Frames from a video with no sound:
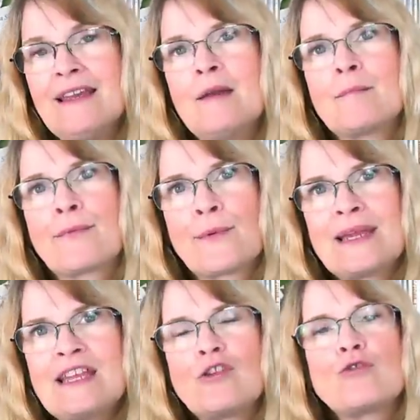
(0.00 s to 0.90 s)

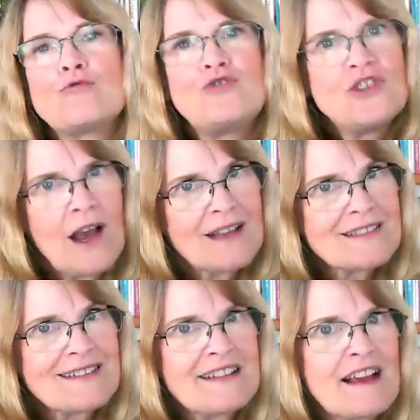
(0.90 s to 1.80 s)
bringing you just
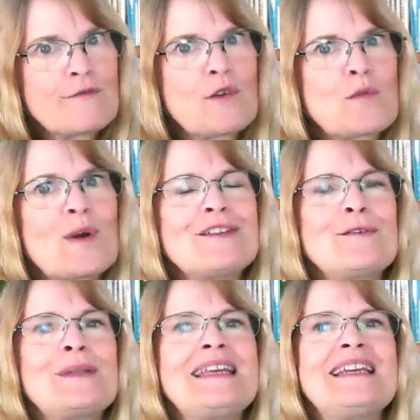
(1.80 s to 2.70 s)
enough of what you
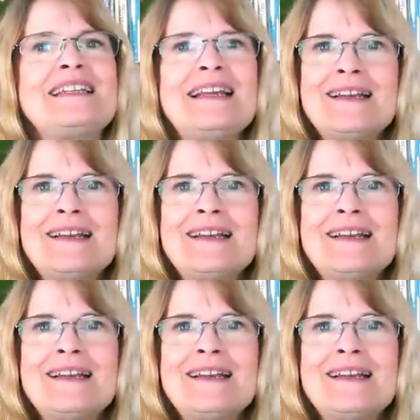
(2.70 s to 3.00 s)
need